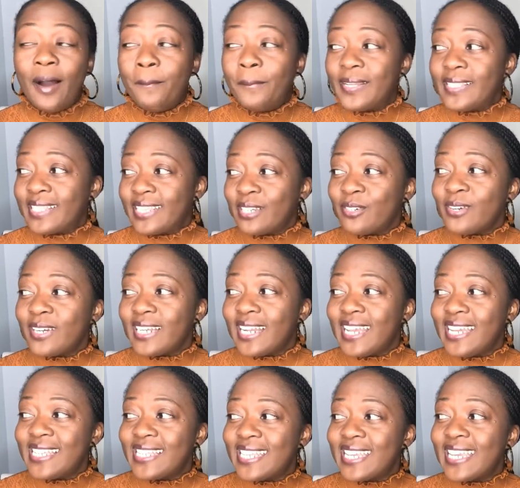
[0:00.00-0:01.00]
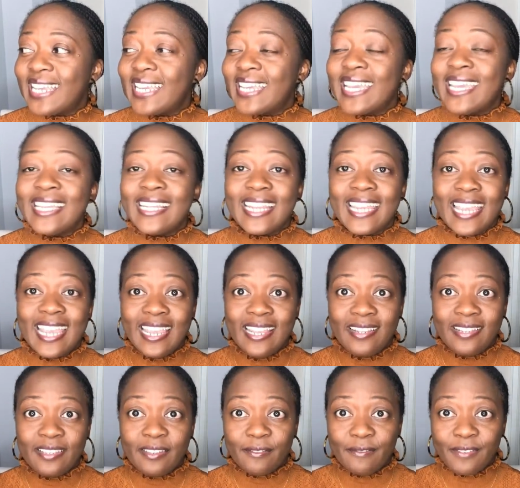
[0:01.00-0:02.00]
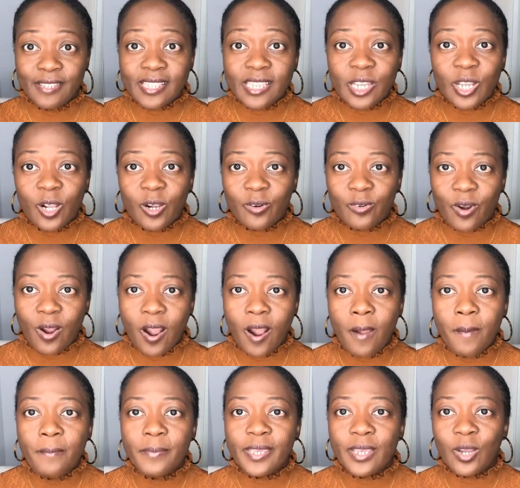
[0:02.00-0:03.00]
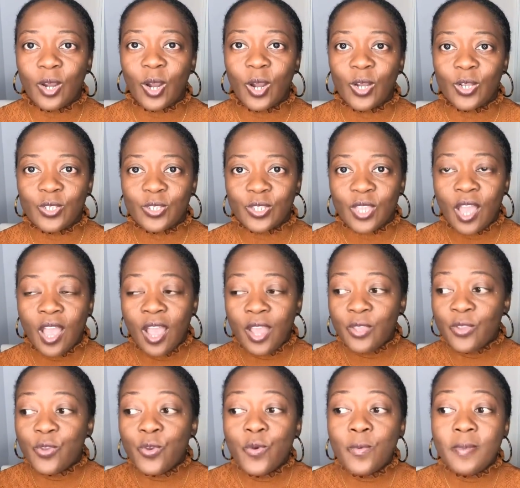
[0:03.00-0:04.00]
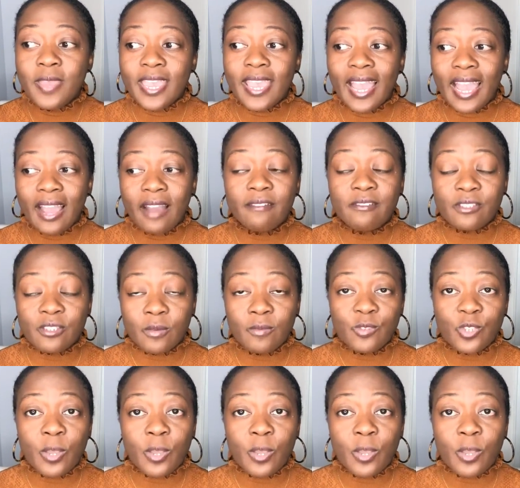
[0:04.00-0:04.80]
materializing it in the physical realm because you may have some,